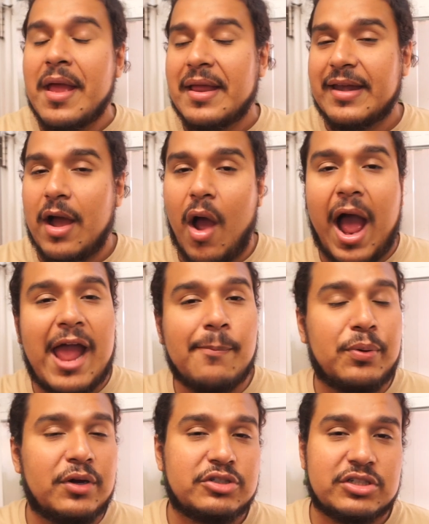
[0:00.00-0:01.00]
Now, I
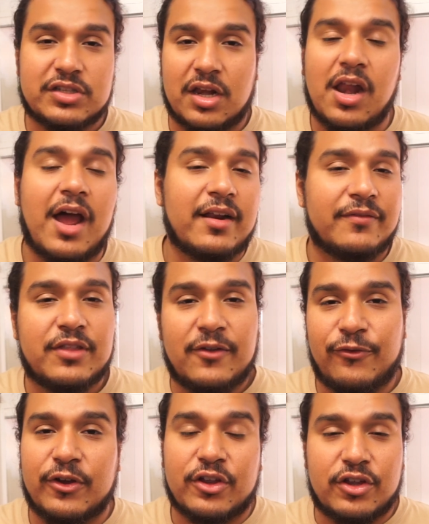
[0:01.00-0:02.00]
purchase a lot of
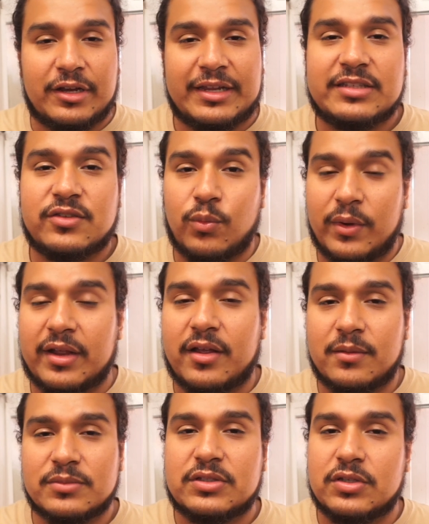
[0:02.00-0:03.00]
different goodies when it
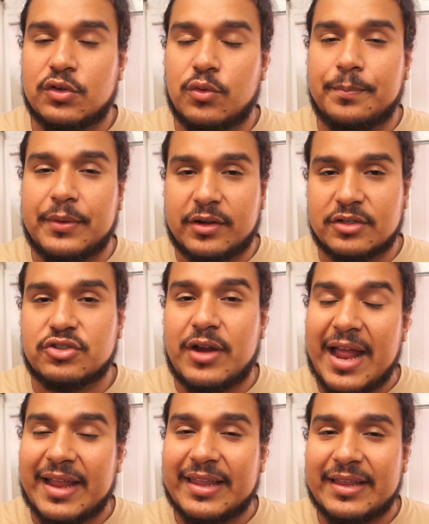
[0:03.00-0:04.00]
comes to bearded
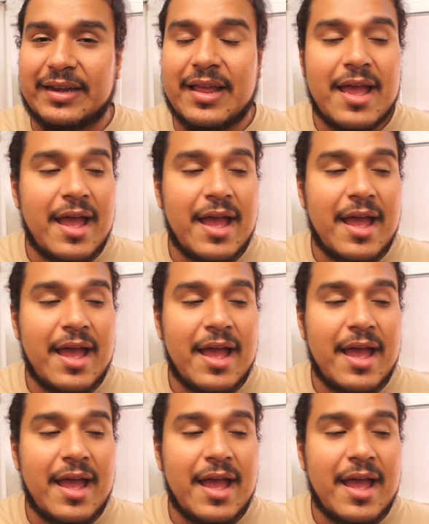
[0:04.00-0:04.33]
dragon,